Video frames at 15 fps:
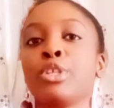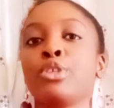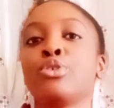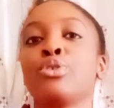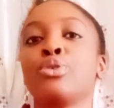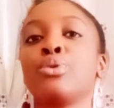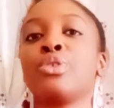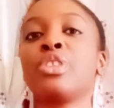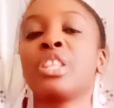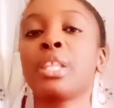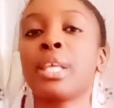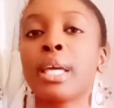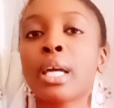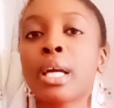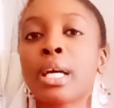to
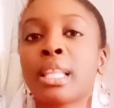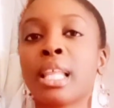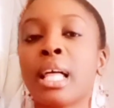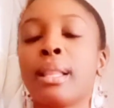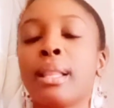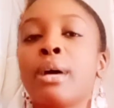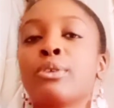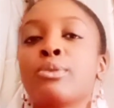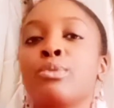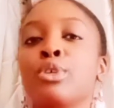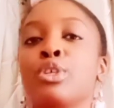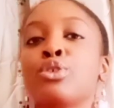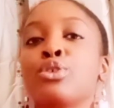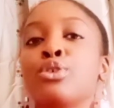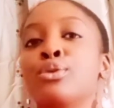think. That allows me
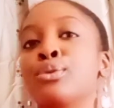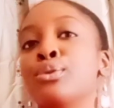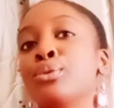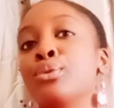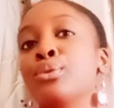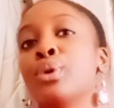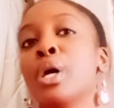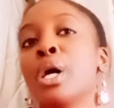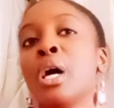to